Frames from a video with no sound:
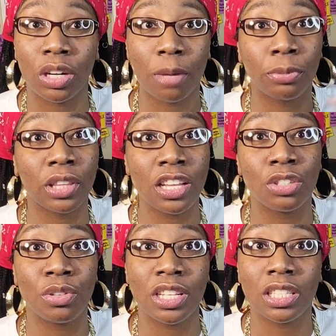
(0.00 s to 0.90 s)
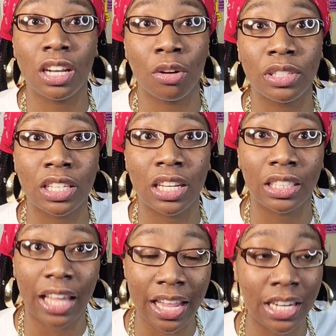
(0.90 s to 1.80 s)
a couple things you need to know as a young
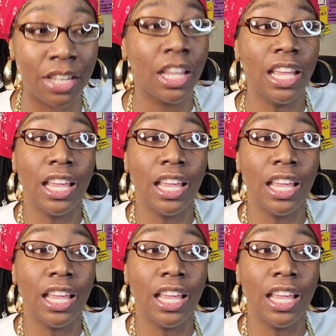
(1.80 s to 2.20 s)
lady